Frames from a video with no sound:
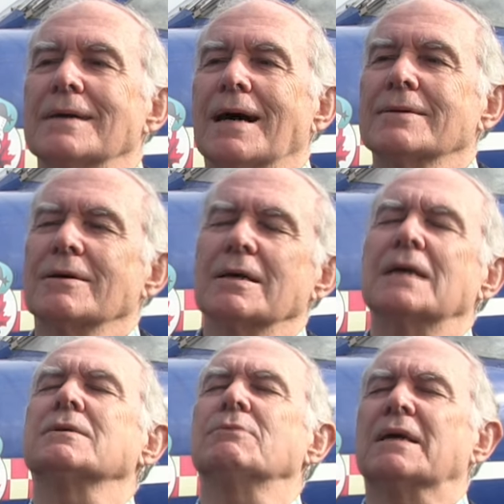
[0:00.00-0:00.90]
I thought,
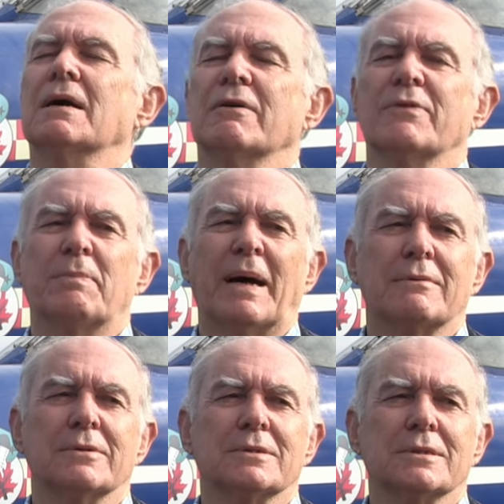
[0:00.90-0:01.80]
I don't want to go over
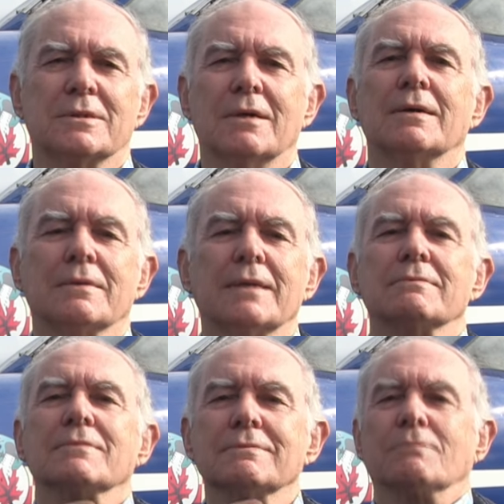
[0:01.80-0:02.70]
backwards. So I
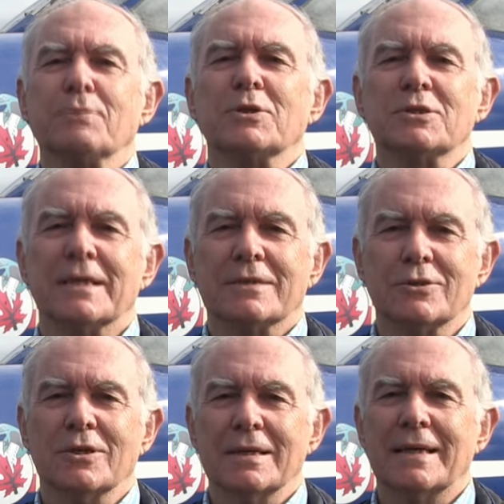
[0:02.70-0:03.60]
then pushed it to
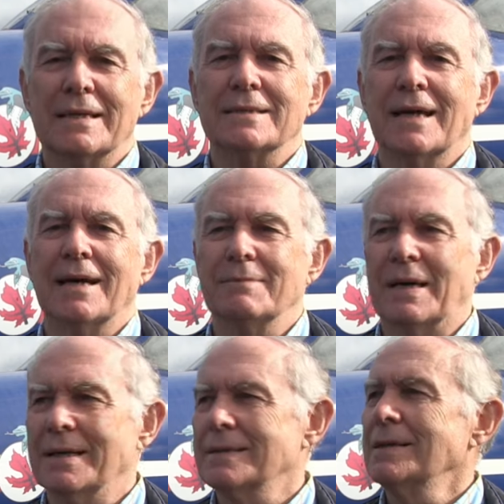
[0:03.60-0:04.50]
try and get it to
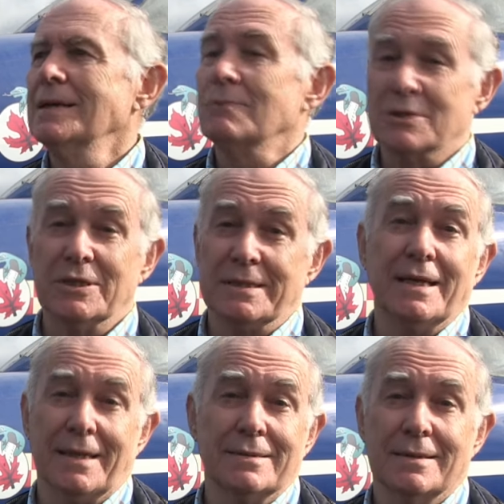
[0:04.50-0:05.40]
hammerhead, which it
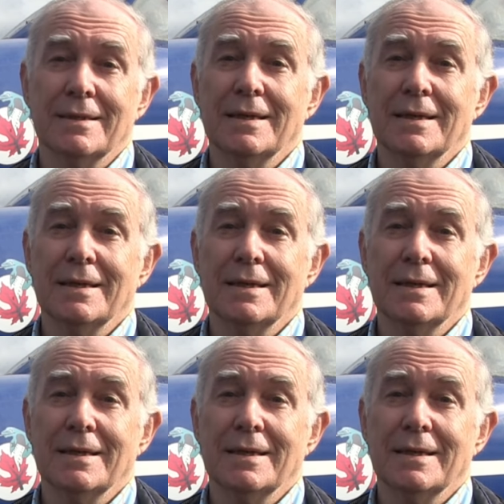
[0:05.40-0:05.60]
did.